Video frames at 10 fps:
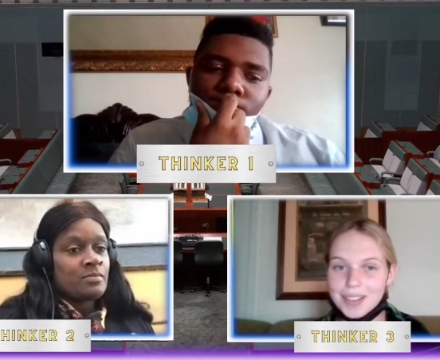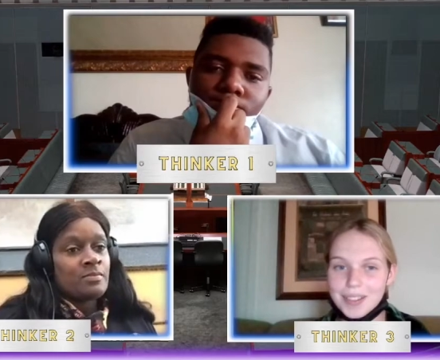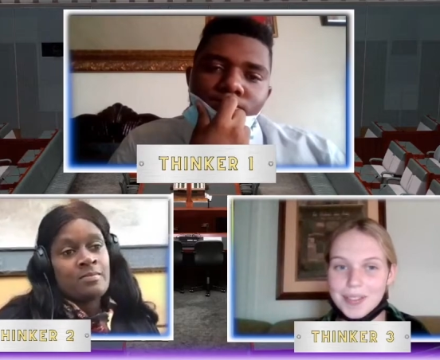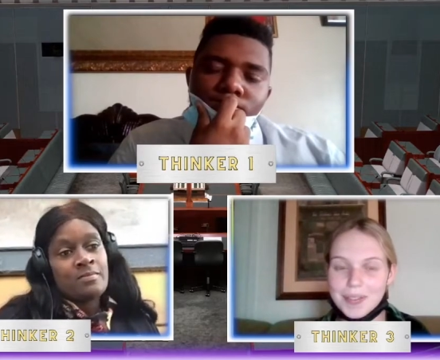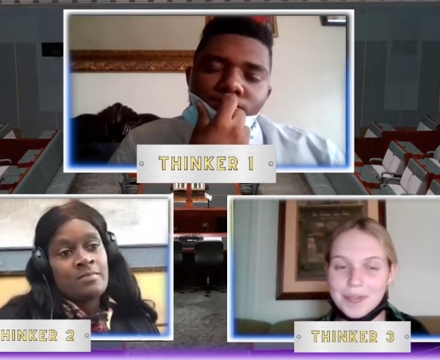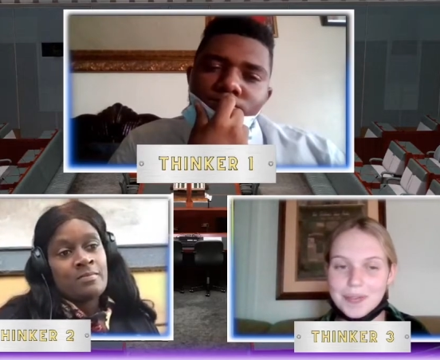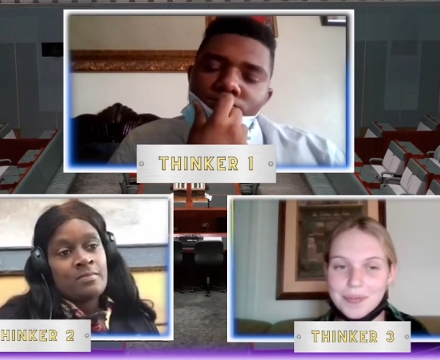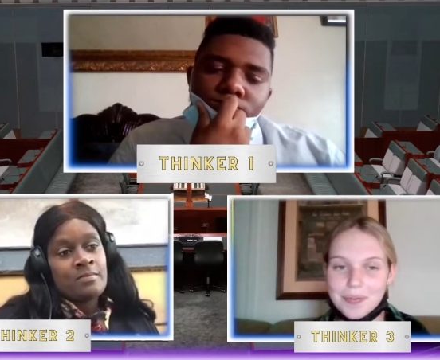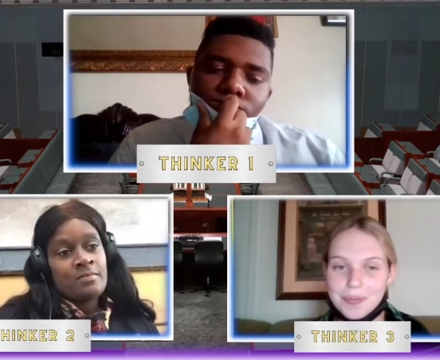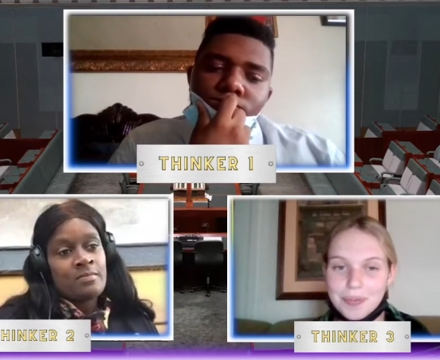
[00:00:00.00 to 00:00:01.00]

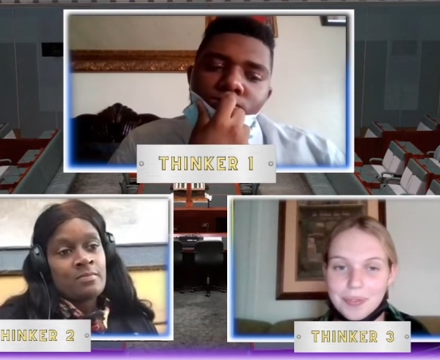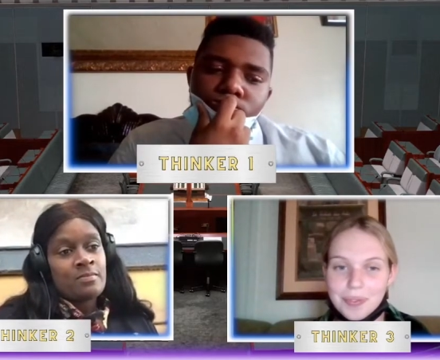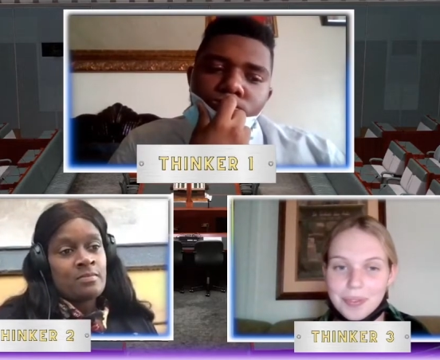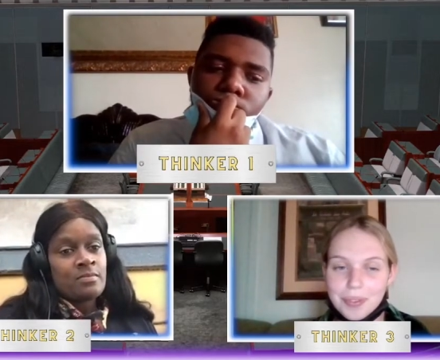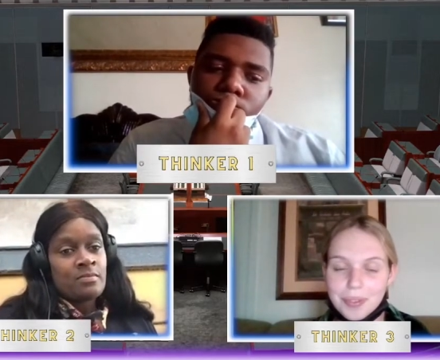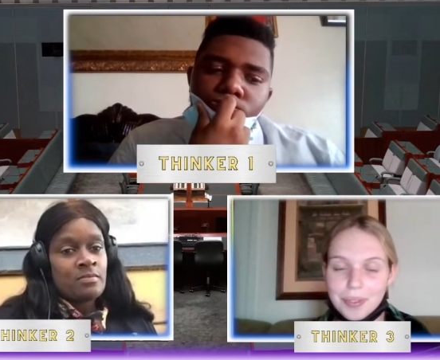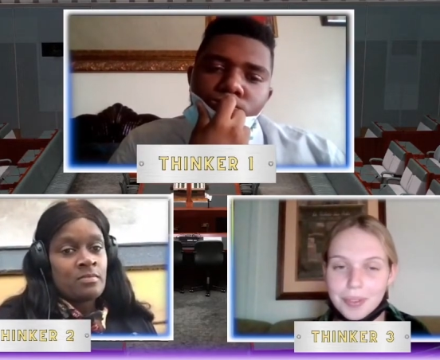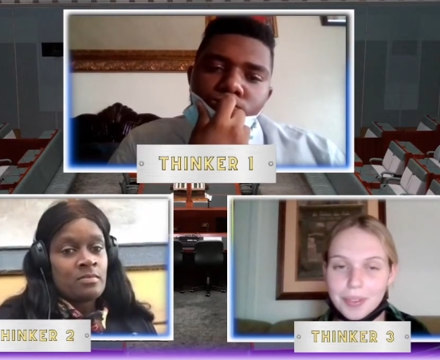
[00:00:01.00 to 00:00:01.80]
(silence)